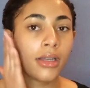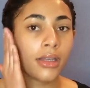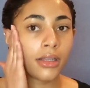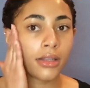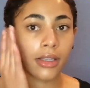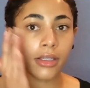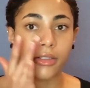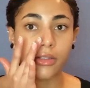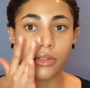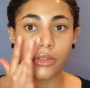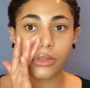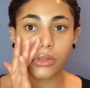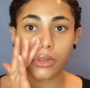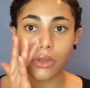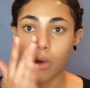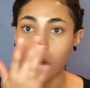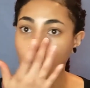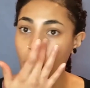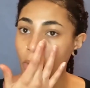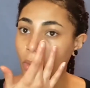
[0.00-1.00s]
Like
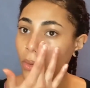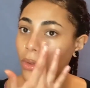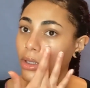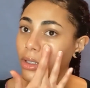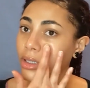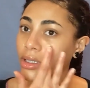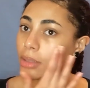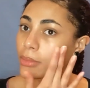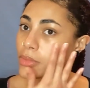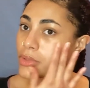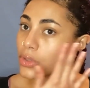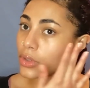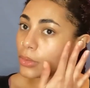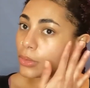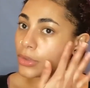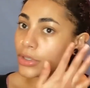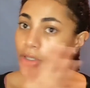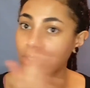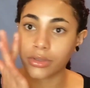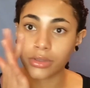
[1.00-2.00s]
so good. I'm so
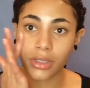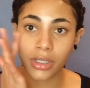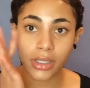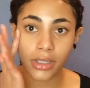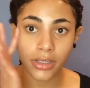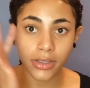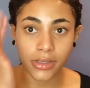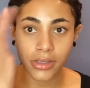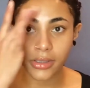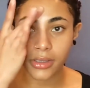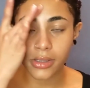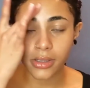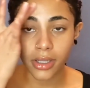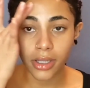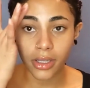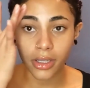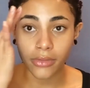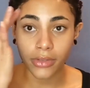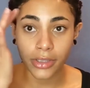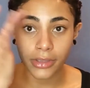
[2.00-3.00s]
moisturized. I
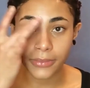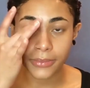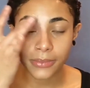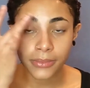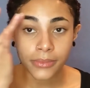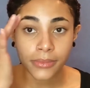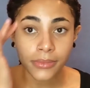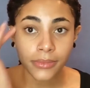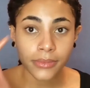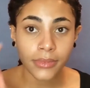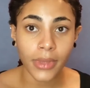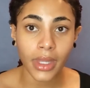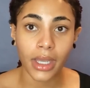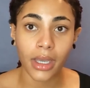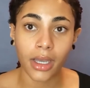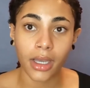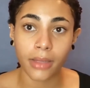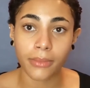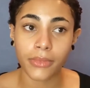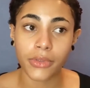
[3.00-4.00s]
love it.
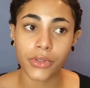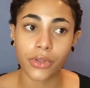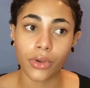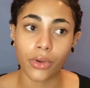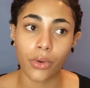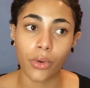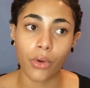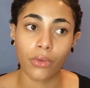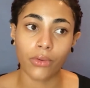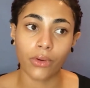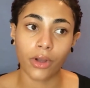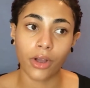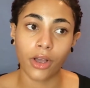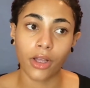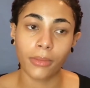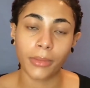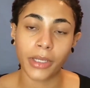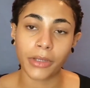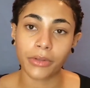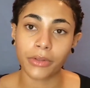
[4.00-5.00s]
So
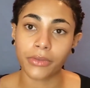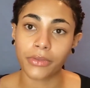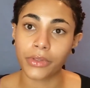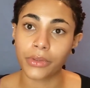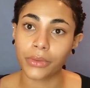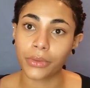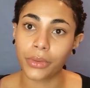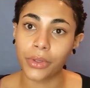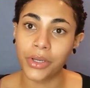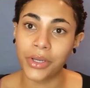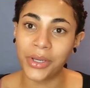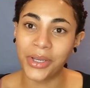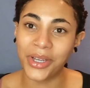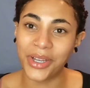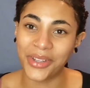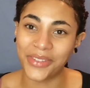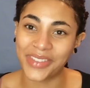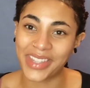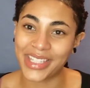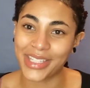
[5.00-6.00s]
overall, my review
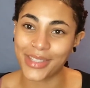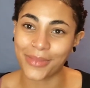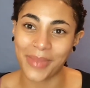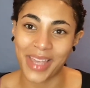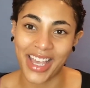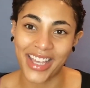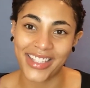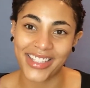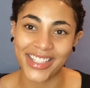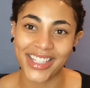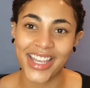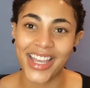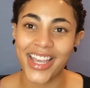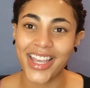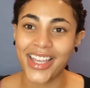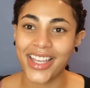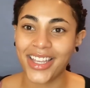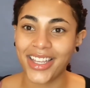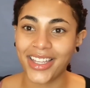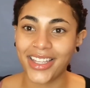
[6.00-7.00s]
of this mask
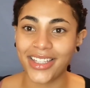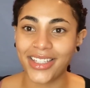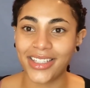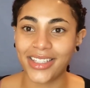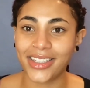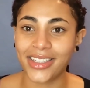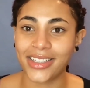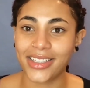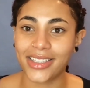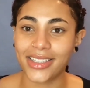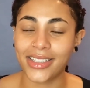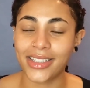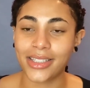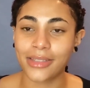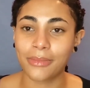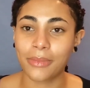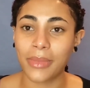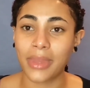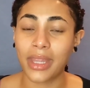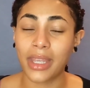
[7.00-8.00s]
is,
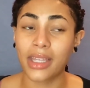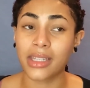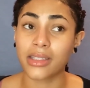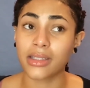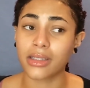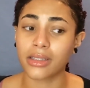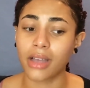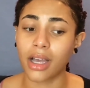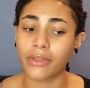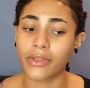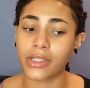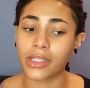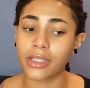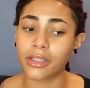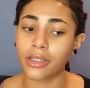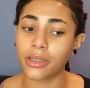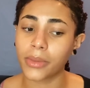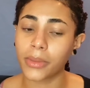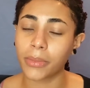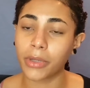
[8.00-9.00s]
it's obviously a
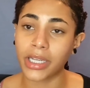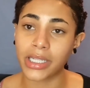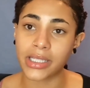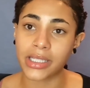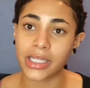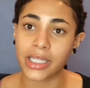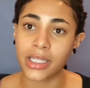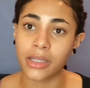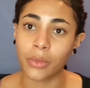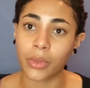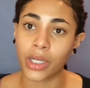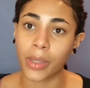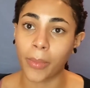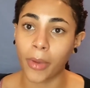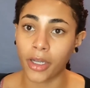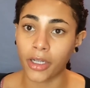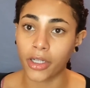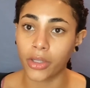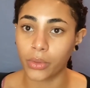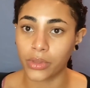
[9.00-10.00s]
little bit pricey. When I
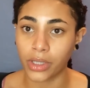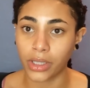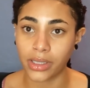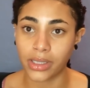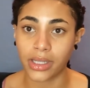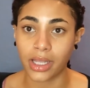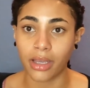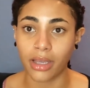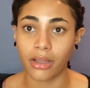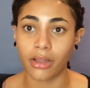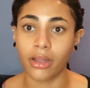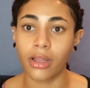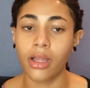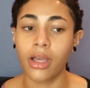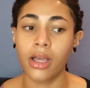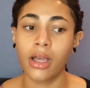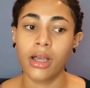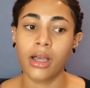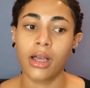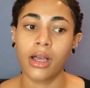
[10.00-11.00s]
bought it, it was on sale.
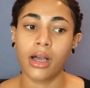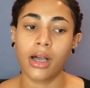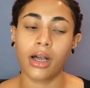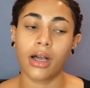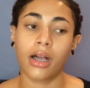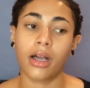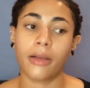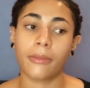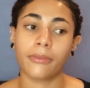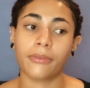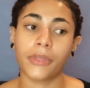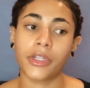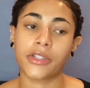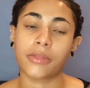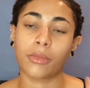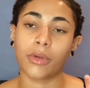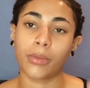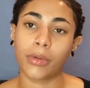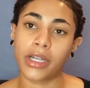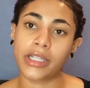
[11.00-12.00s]
It's
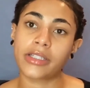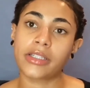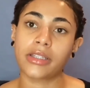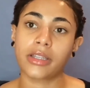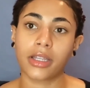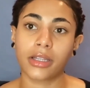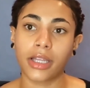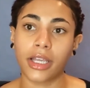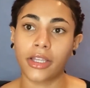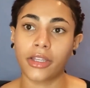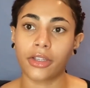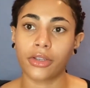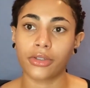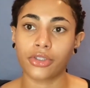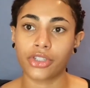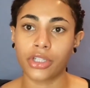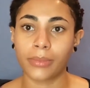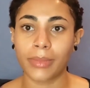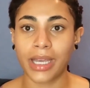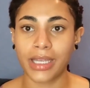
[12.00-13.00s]
more pricey than like your
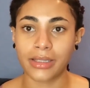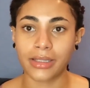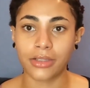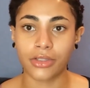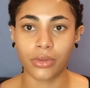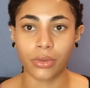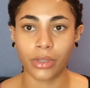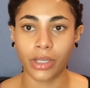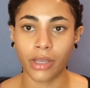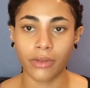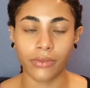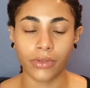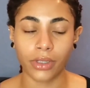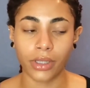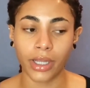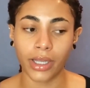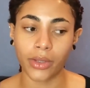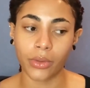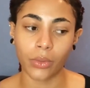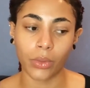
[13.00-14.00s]
sheet mask that you'll get for
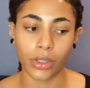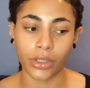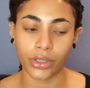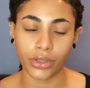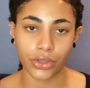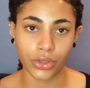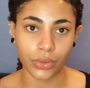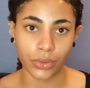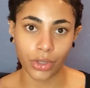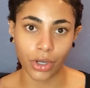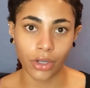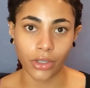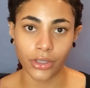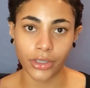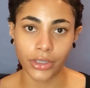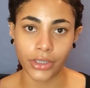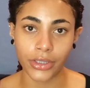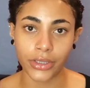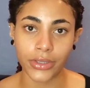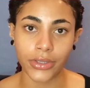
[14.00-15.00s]
like $1 or
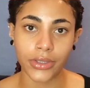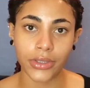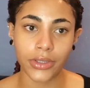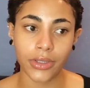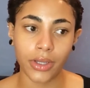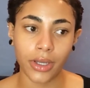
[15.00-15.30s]
$2,